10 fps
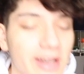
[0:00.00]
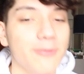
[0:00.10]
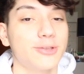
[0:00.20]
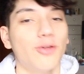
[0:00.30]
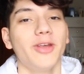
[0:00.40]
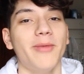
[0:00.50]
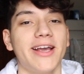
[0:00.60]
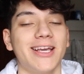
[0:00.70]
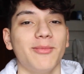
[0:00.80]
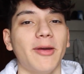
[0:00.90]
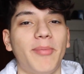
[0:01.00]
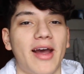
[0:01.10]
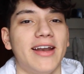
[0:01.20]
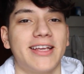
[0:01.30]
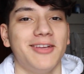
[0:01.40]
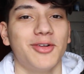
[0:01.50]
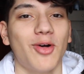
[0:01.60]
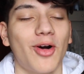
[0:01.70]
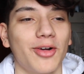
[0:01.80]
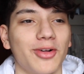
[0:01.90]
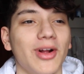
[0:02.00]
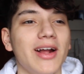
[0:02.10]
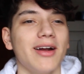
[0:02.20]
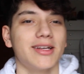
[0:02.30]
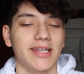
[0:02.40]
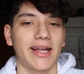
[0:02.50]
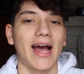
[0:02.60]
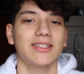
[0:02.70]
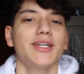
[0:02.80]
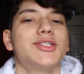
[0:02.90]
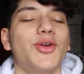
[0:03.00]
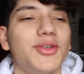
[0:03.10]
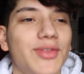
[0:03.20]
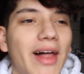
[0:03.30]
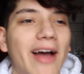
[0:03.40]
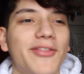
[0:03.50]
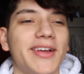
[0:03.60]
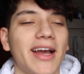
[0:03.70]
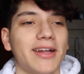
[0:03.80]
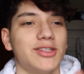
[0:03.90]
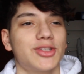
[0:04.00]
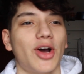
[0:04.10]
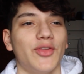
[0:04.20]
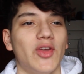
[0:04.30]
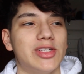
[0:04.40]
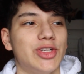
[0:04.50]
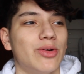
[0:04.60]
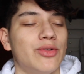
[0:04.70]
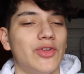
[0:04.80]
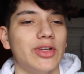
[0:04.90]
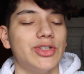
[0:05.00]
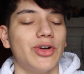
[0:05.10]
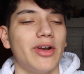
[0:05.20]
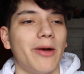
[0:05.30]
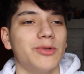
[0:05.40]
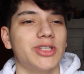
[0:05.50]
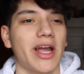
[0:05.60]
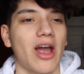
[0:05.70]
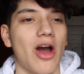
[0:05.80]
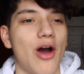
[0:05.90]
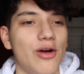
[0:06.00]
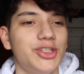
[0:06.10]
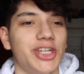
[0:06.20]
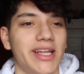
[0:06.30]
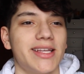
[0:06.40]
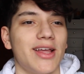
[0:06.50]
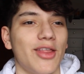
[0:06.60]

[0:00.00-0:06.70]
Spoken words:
And it was only making me panic even harder, because like as I started laughing, it just got dizzier and dizzier, and I was like, oh shit,